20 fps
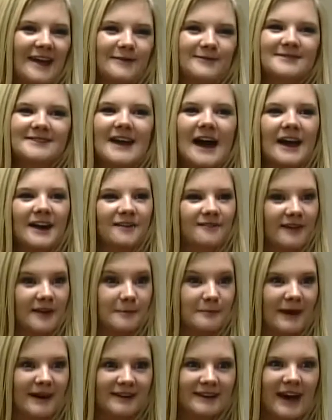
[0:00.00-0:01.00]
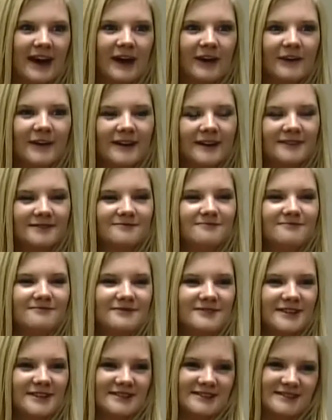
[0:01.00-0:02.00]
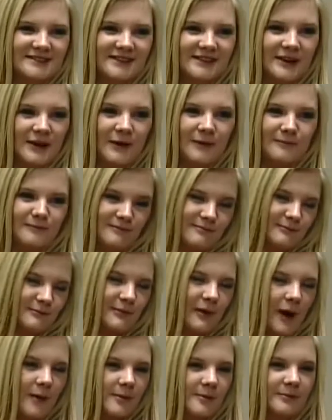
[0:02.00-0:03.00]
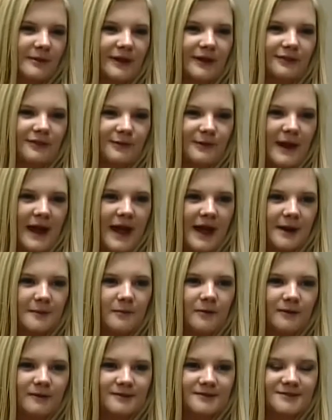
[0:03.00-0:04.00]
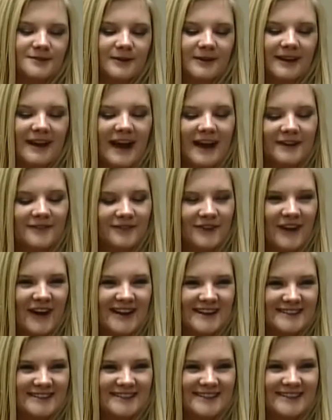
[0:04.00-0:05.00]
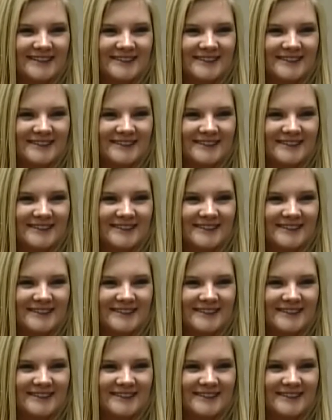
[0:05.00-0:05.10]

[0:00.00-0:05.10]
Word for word: It was kind of like my diary, just, you know, probably through animals or kind of crazy